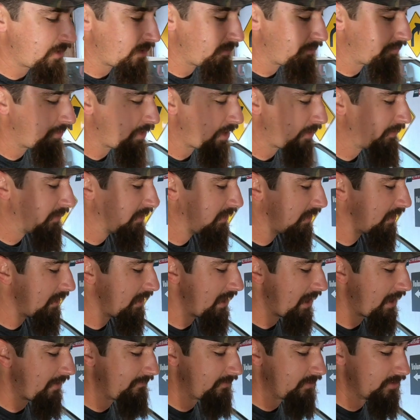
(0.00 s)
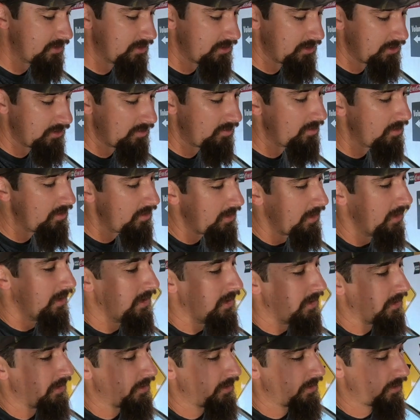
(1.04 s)
I'm probably gonna have to do
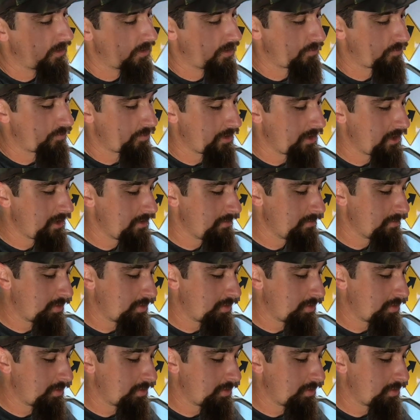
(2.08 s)
three